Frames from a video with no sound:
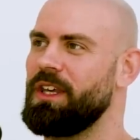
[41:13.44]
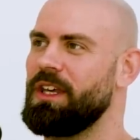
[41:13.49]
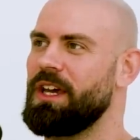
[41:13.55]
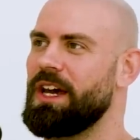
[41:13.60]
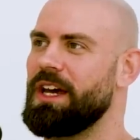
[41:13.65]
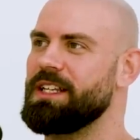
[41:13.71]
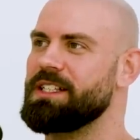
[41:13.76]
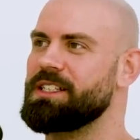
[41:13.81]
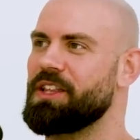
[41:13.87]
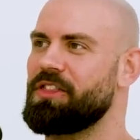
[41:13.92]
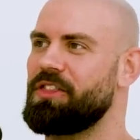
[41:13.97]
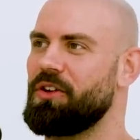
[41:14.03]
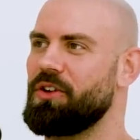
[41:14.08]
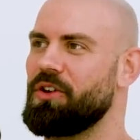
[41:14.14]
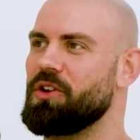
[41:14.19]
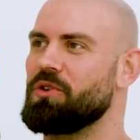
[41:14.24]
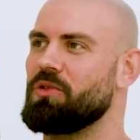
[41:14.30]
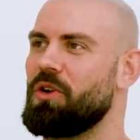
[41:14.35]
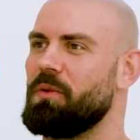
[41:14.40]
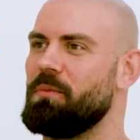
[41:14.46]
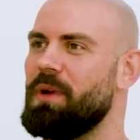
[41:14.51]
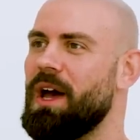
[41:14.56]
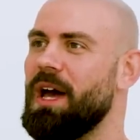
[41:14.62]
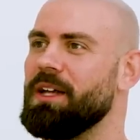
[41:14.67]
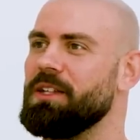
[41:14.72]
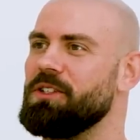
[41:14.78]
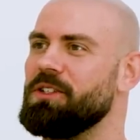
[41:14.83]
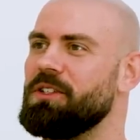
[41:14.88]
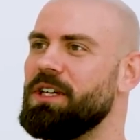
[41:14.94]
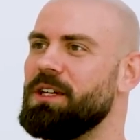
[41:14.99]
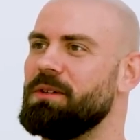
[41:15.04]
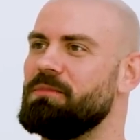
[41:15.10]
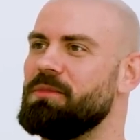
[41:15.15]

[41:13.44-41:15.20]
And as a 30 year old man, it,